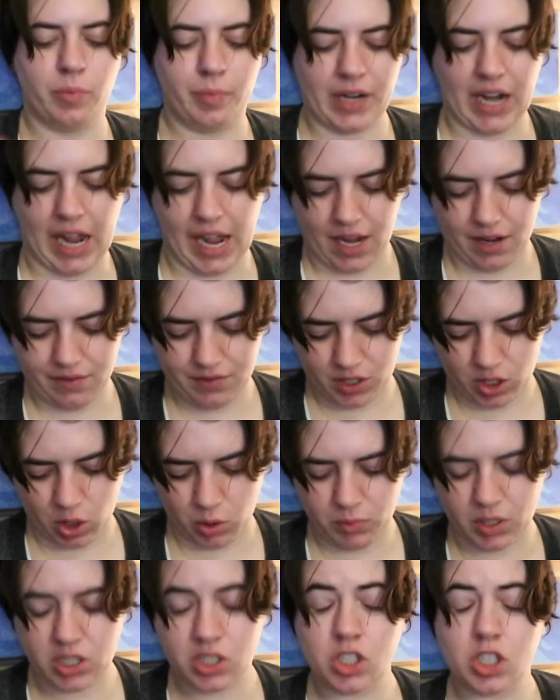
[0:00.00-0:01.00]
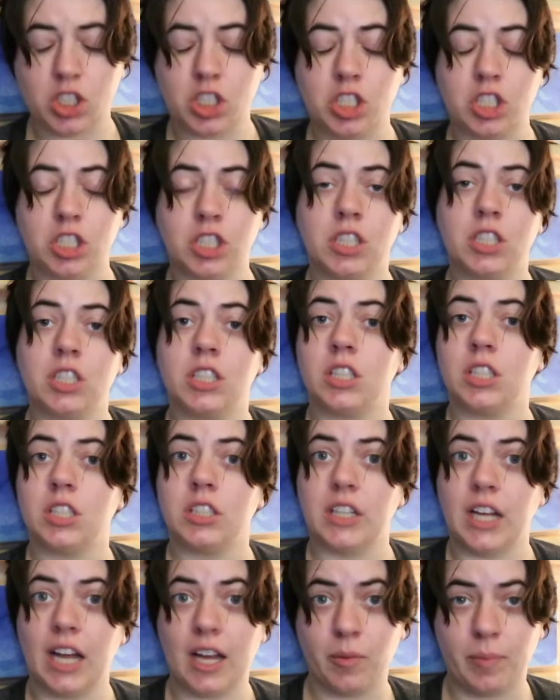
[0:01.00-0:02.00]
but I have so much
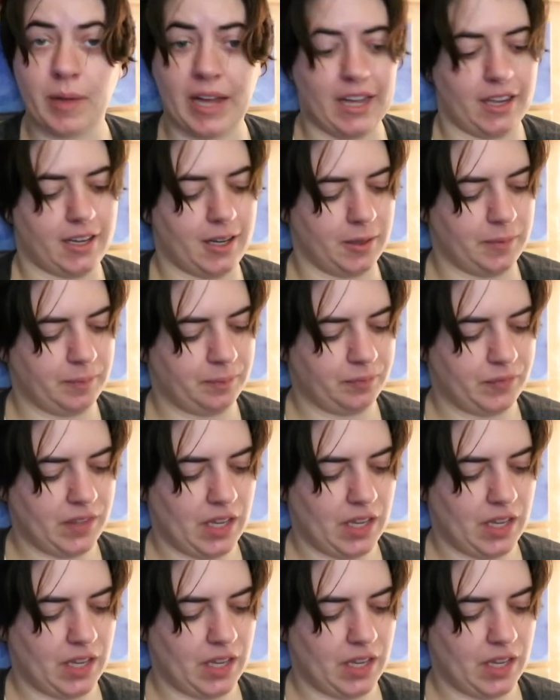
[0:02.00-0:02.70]
alpaca.